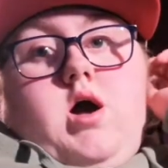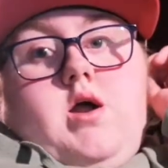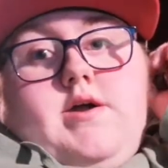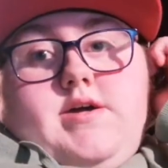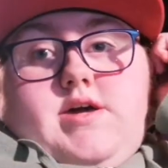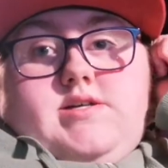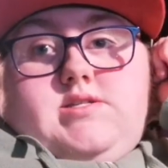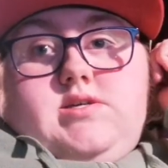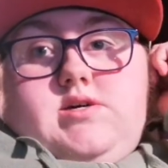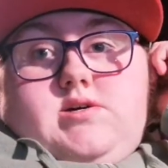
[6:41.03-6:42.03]
Alright,
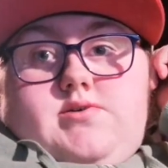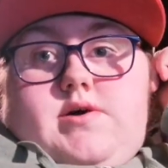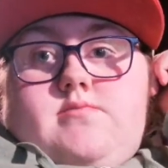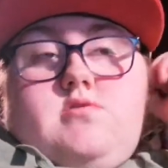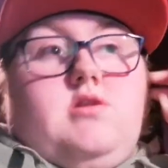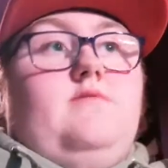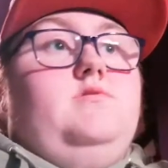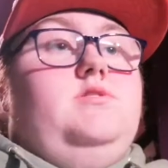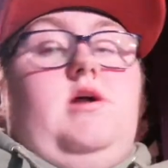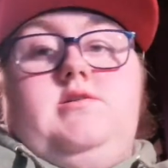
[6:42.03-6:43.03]
guys, so I'm just
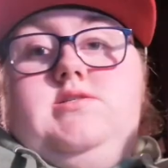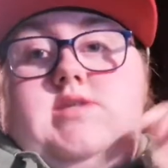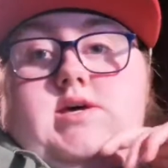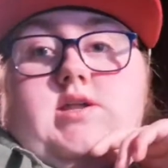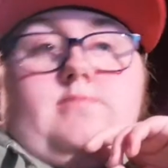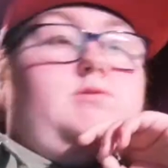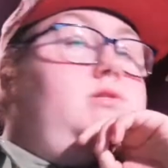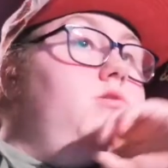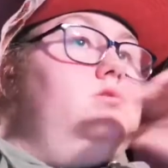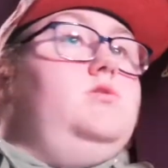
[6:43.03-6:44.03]
after starting the second
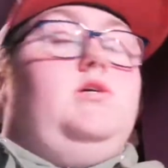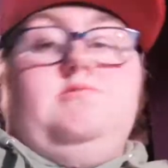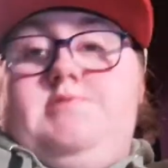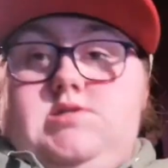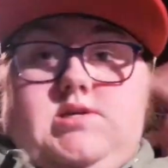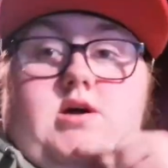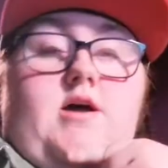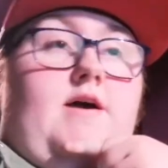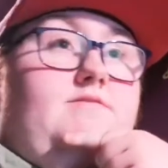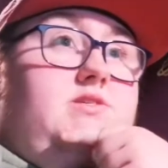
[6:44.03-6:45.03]
episode. That's basically
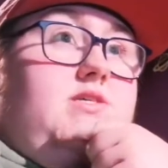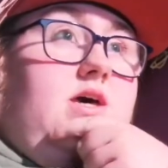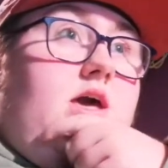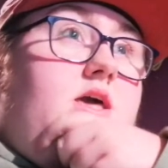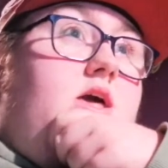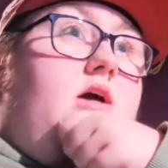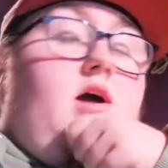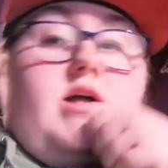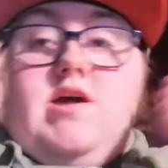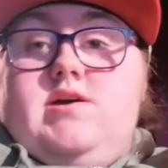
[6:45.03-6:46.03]
all I have to say.
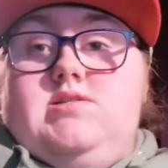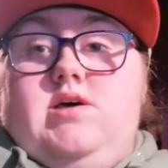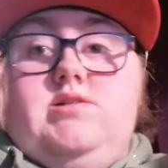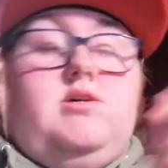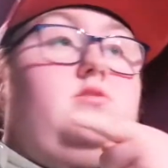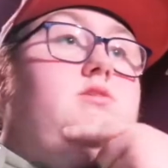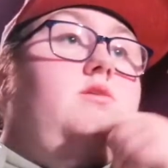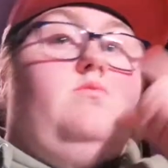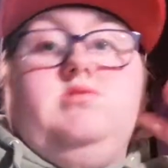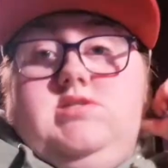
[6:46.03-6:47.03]
And yeah, guys, I'll talk
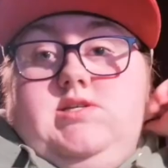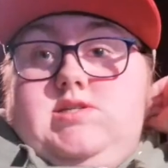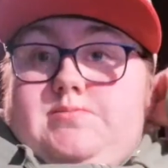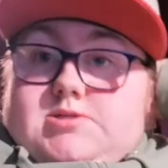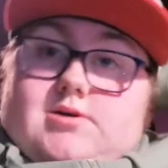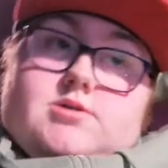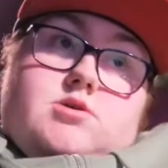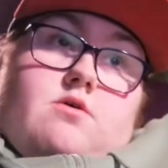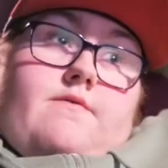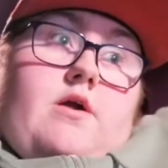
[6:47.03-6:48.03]
to you once this episode
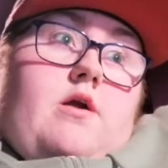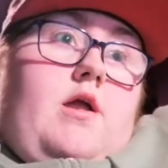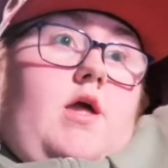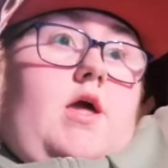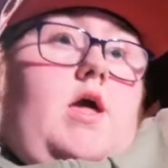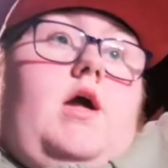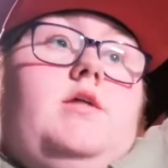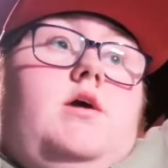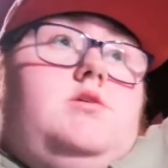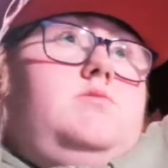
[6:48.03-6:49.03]
is over.
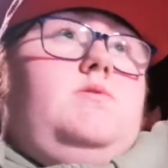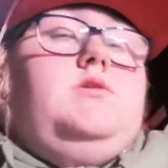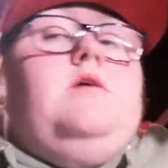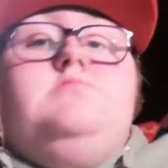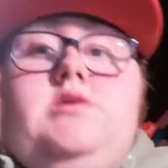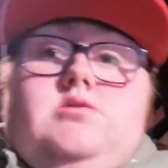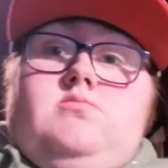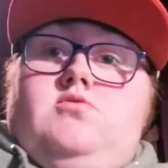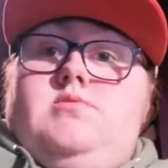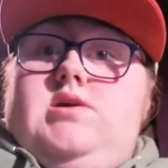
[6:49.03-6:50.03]
And yeah, that's basically all I'll say at
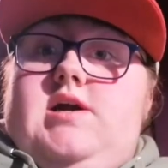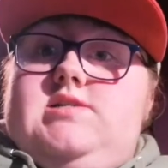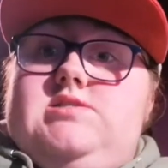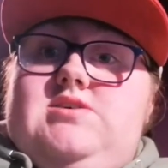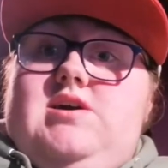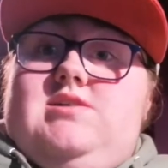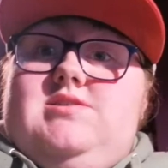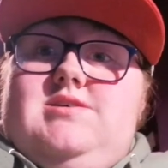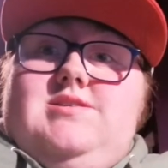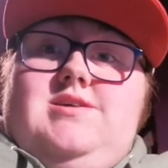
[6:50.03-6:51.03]
the moment, guys. So yeah, I'll
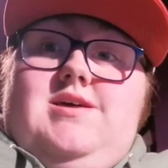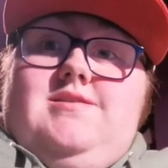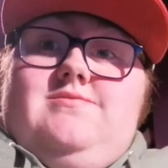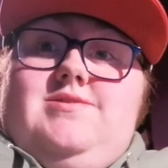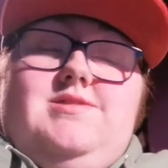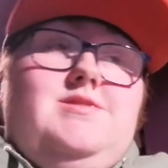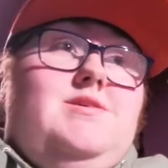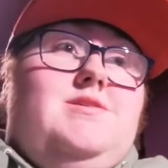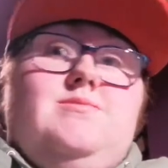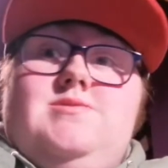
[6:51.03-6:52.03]
talk to you then when
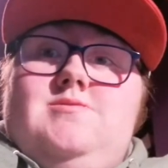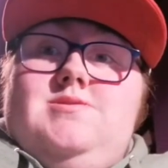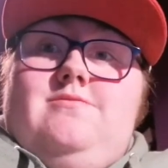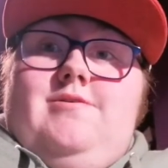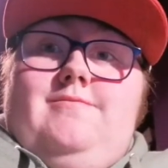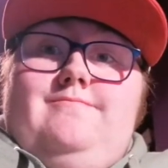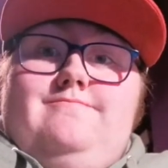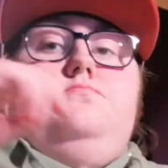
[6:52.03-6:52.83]
this episode is over.